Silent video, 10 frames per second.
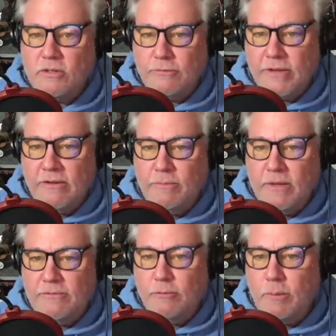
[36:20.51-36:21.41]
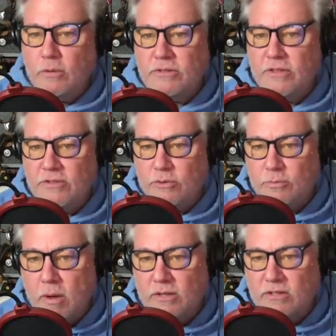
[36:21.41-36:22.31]
so forgive me if you posted this
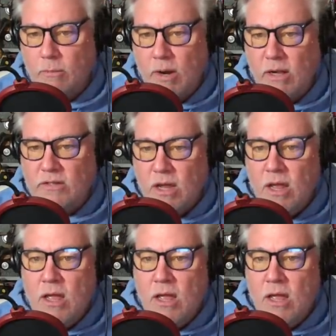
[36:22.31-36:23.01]
response somewhere else,